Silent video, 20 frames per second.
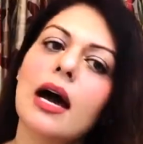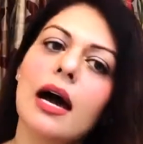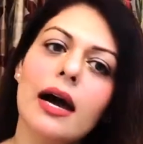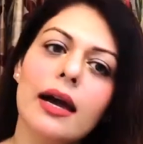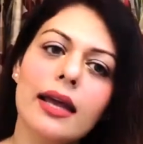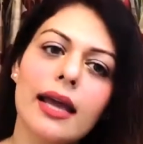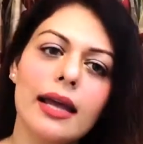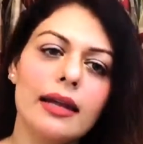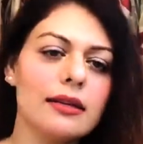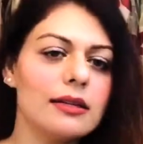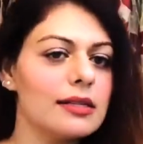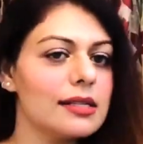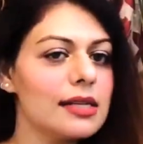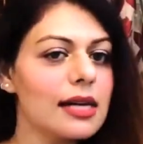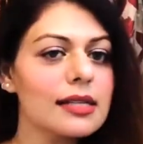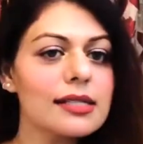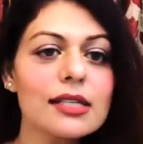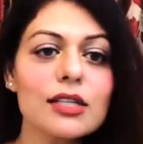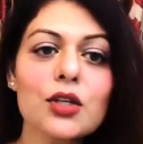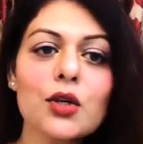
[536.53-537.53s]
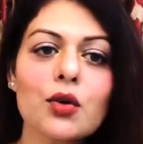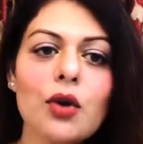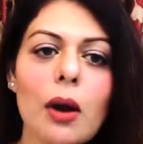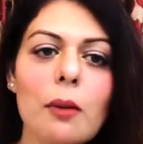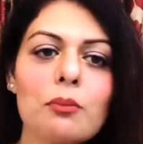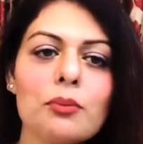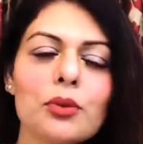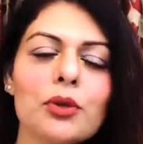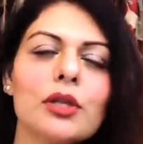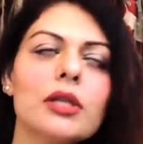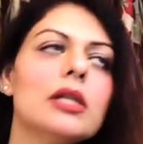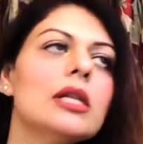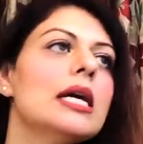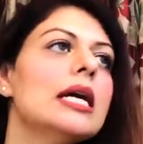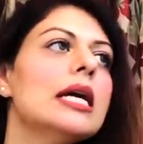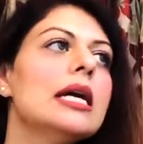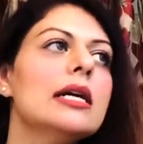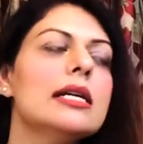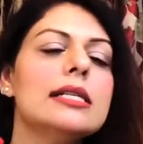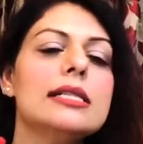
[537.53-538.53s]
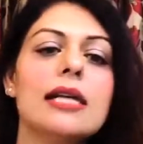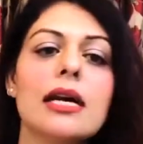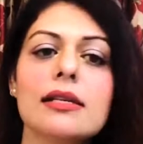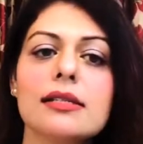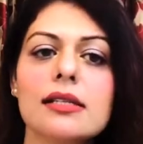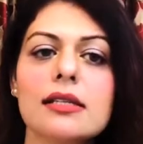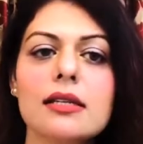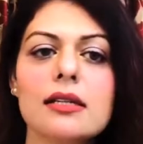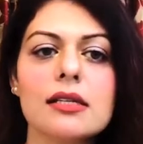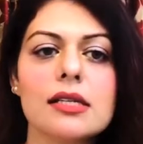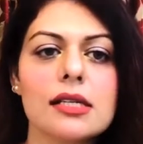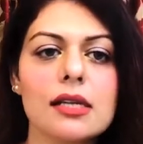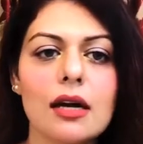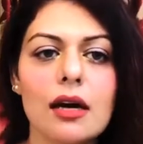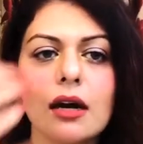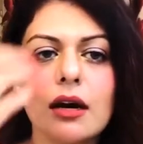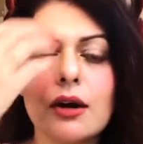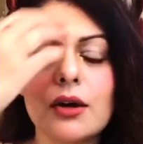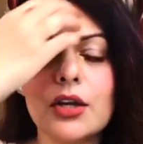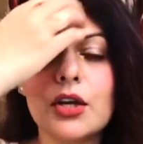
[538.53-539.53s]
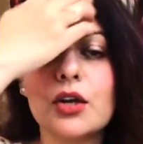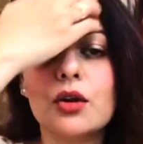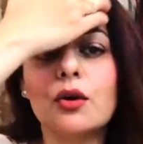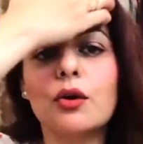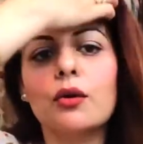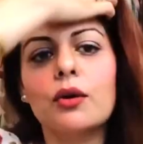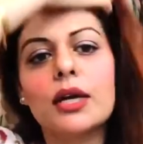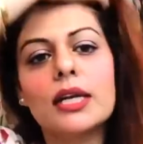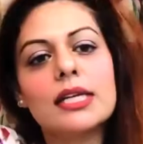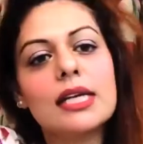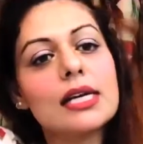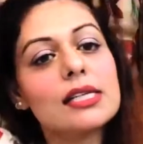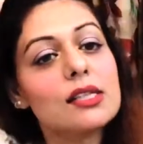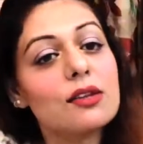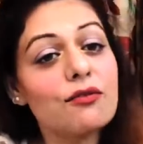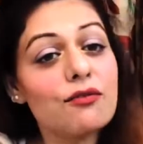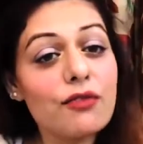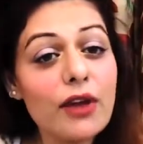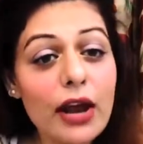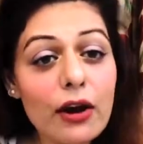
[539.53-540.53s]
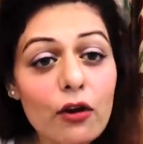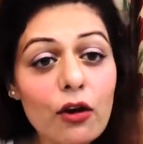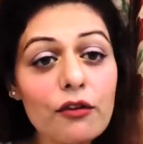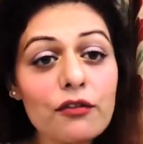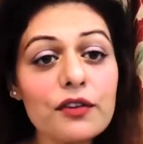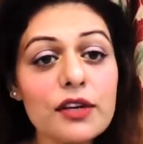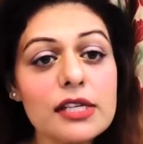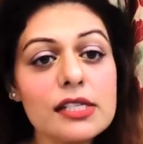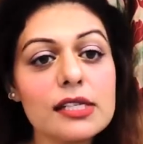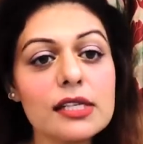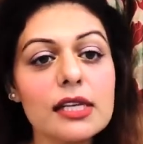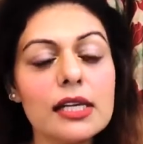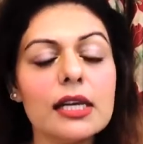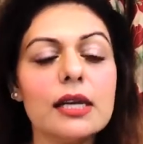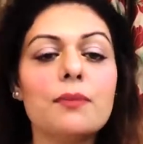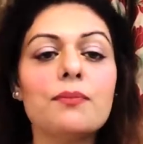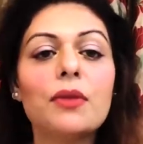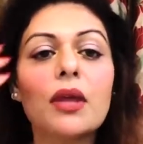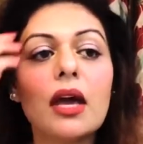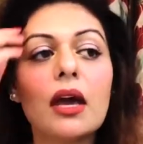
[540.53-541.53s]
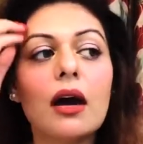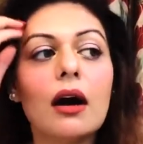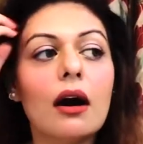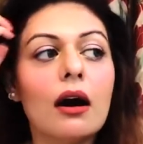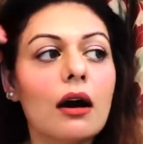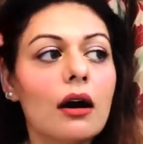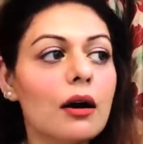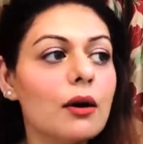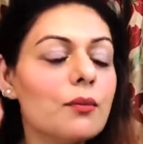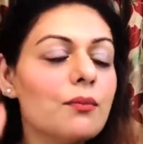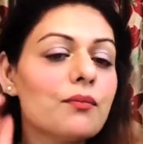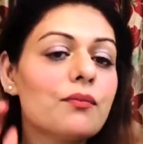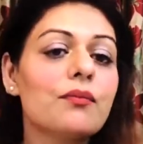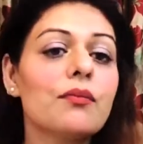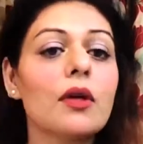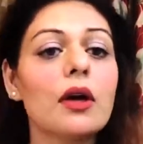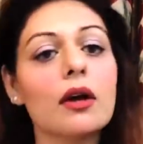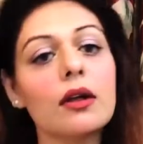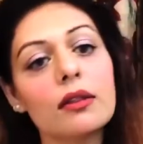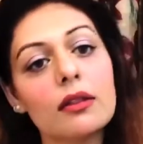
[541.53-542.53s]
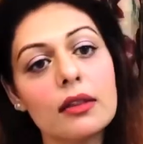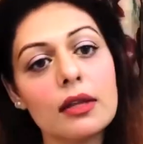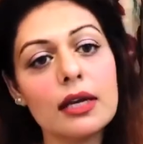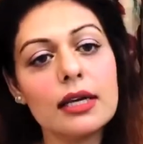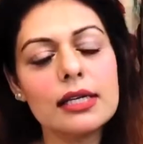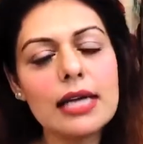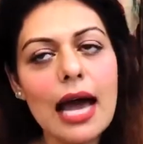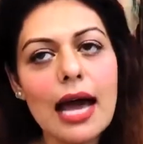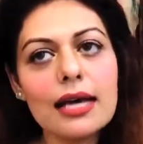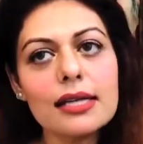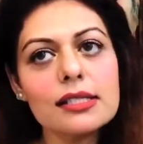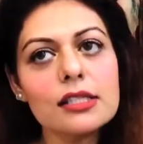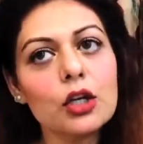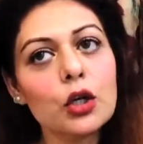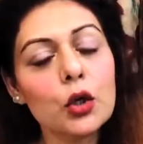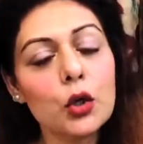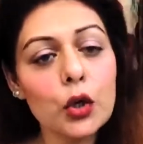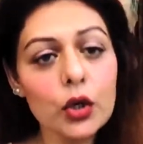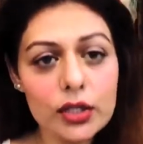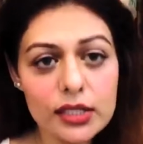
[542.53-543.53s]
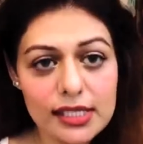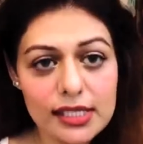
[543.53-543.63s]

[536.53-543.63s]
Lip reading: Again, doesn't crumble, doesn't, you know, it doesn't wear off easily. It has a good